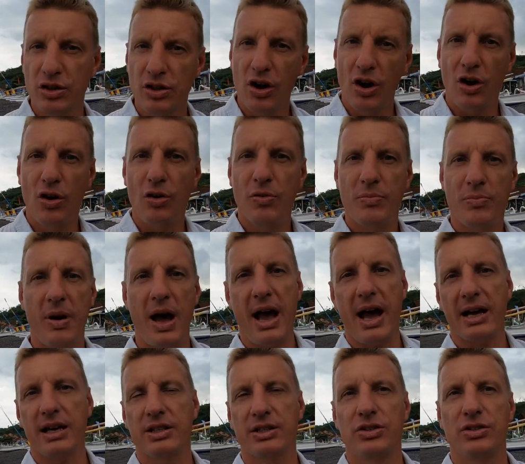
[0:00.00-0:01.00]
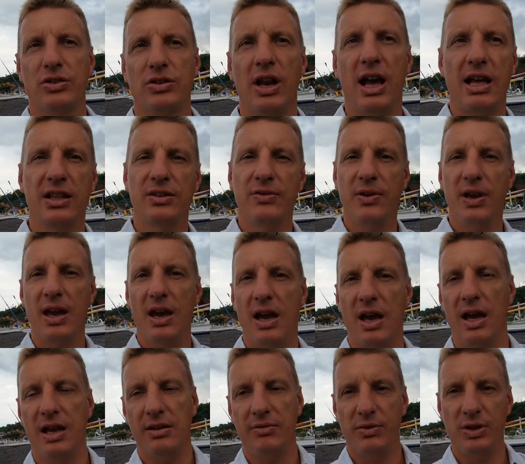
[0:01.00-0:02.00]
to go back to Latvia
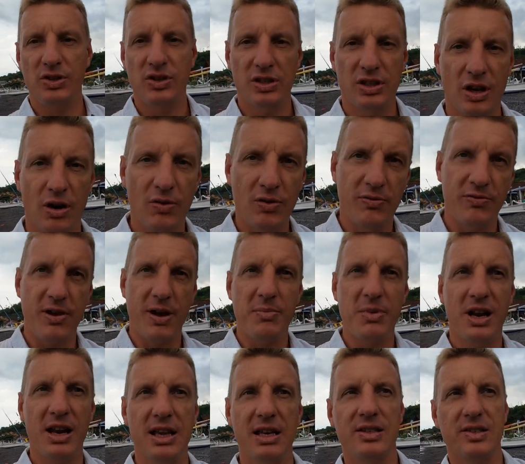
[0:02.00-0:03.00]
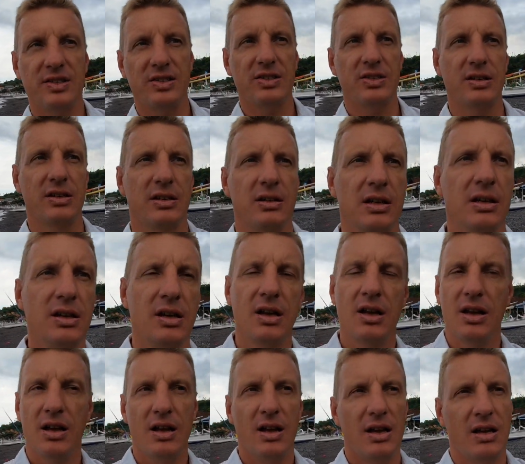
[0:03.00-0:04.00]
and visit our families,
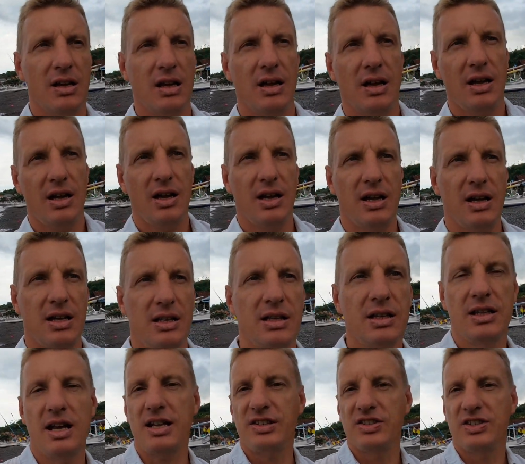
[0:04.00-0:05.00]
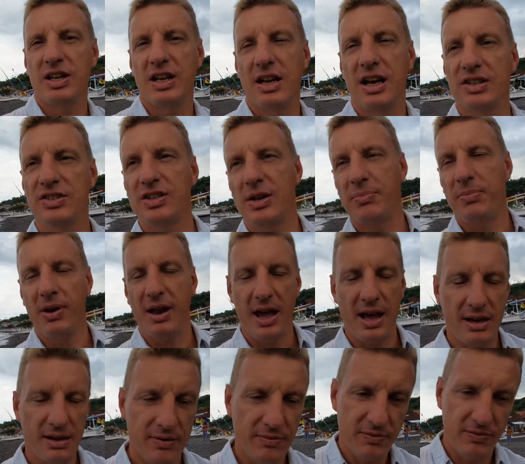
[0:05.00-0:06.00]
and that's another
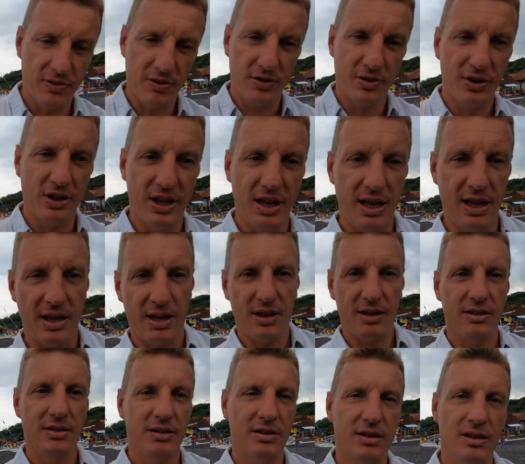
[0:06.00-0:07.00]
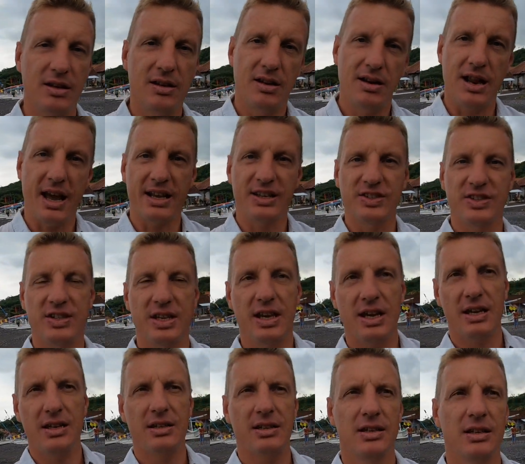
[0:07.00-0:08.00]
plan for the next
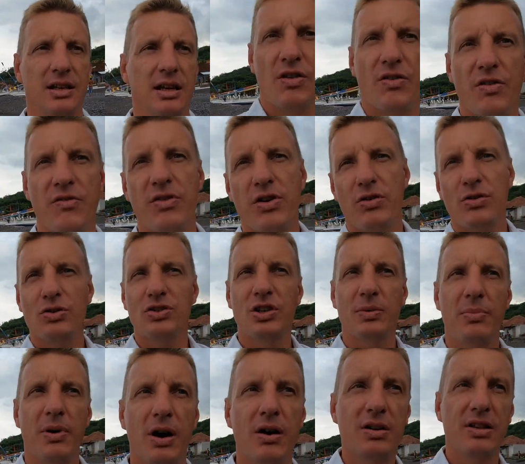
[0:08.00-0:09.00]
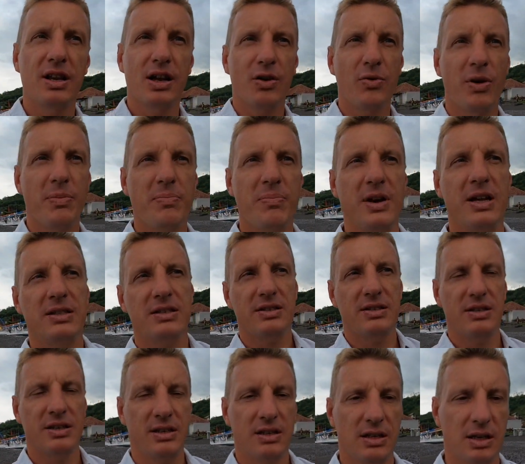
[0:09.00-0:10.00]
year. Reviews about equipment
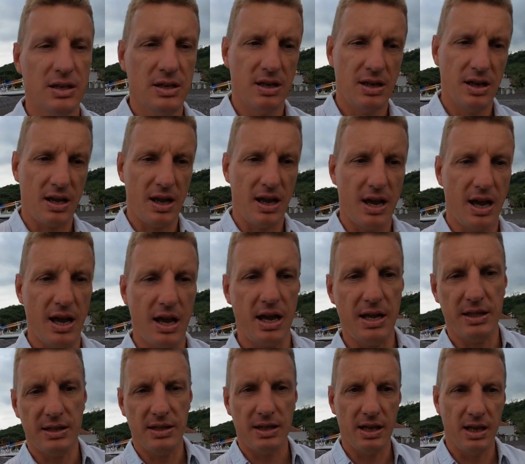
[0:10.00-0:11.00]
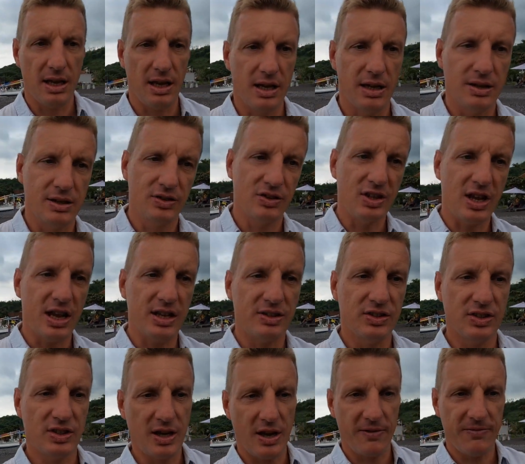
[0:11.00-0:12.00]
and that
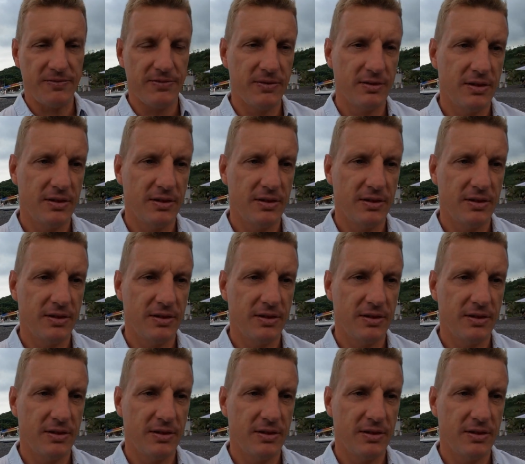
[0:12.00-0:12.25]
stuff.